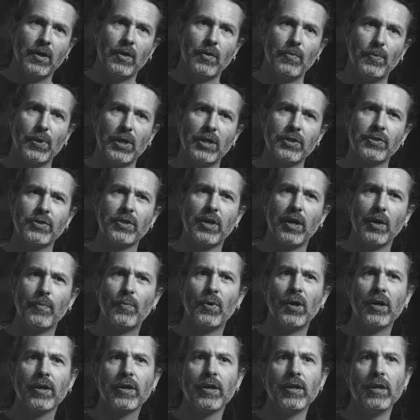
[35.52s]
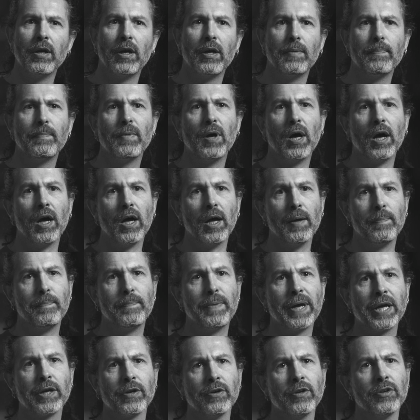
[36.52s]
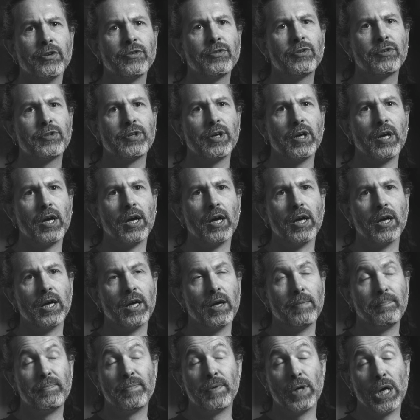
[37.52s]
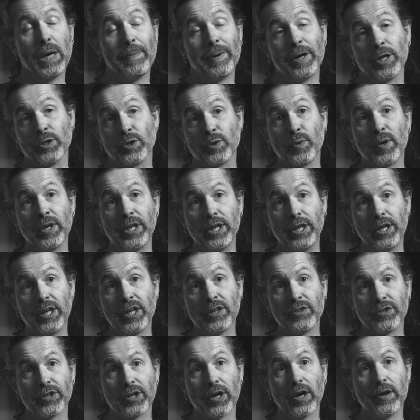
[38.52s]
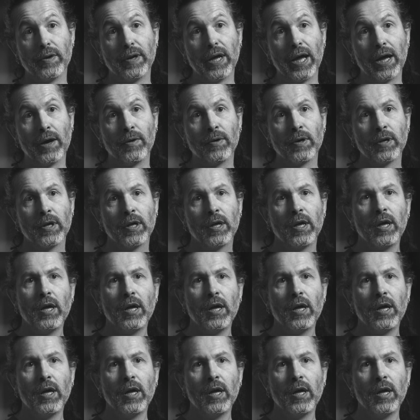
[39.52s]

Well, I started working at Beggars about 20 years ago now.